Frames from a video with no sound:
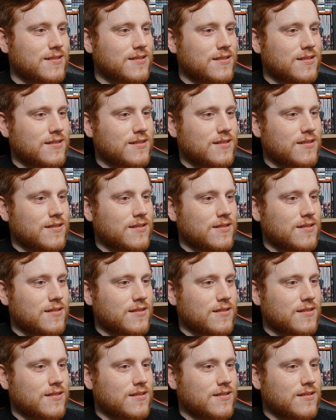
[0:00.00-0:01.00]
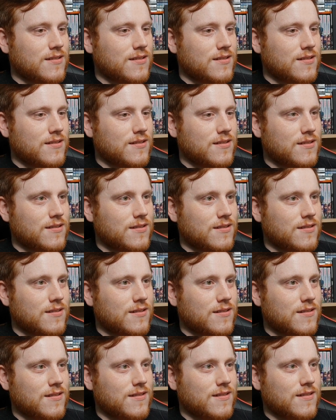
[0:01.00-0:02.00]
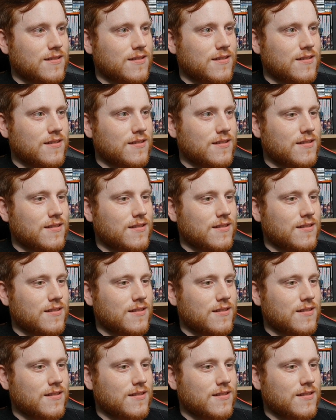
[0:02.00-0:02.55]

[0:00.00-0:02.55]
[no speech]